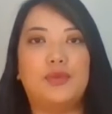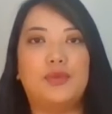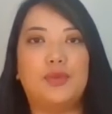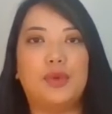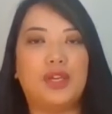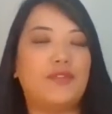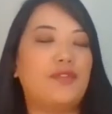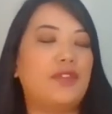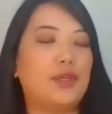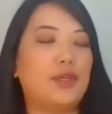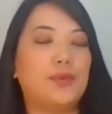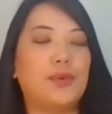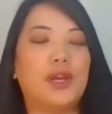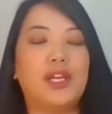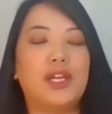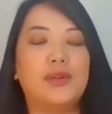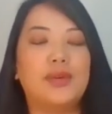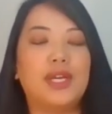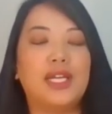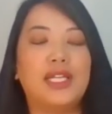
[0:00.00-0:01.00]
if they're
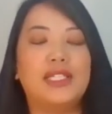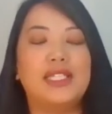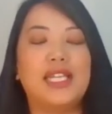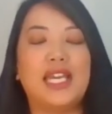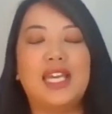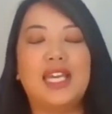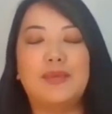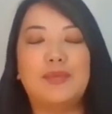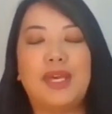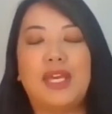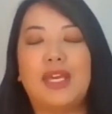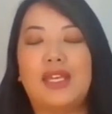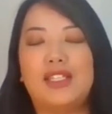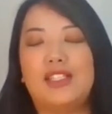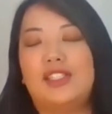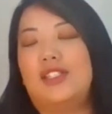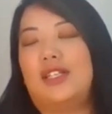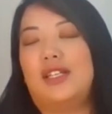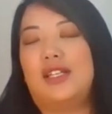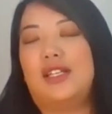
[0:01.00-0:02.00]
wearing red, take a pic
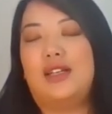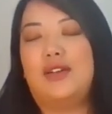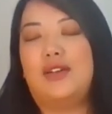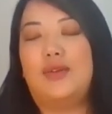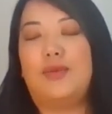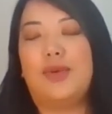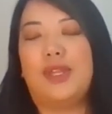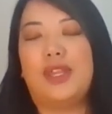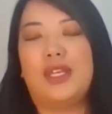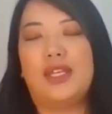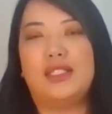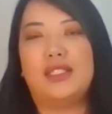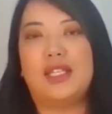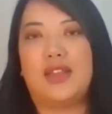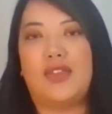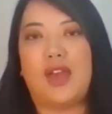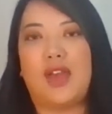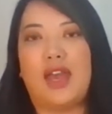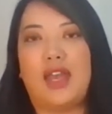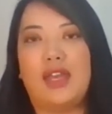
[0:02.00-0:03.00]
and share it with us
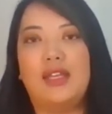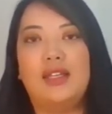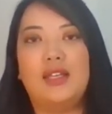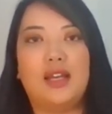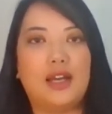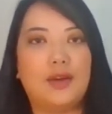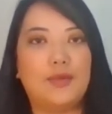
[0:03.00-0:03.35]
online